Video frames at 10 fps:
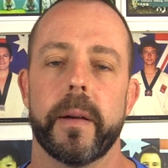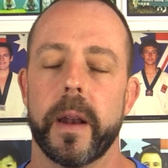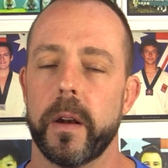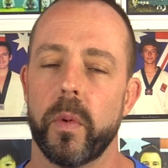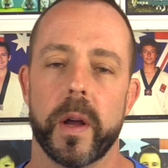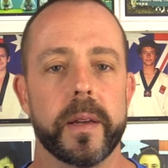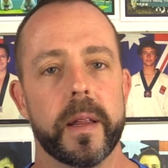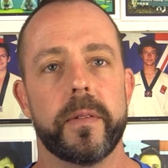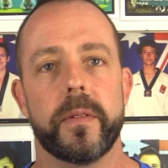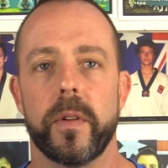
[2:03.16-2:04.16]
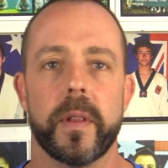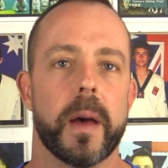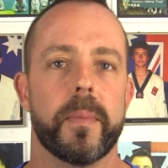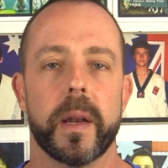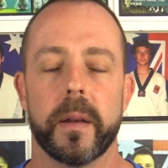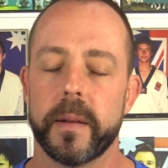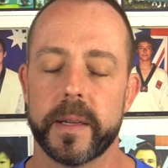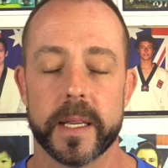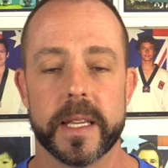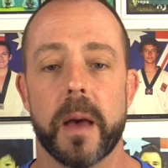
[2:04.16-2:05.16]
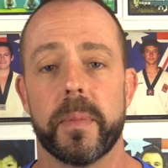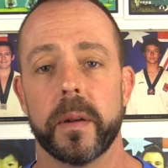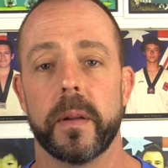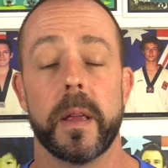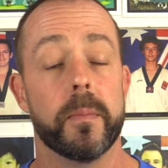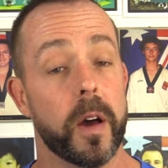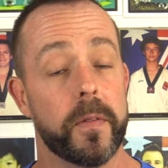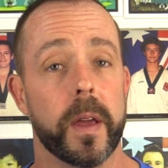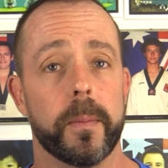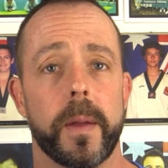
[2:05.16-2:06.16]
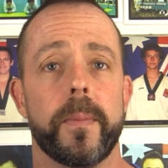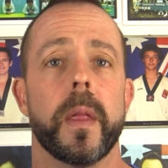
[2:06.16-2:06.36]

I don't know why you do that, but it does happen in my family.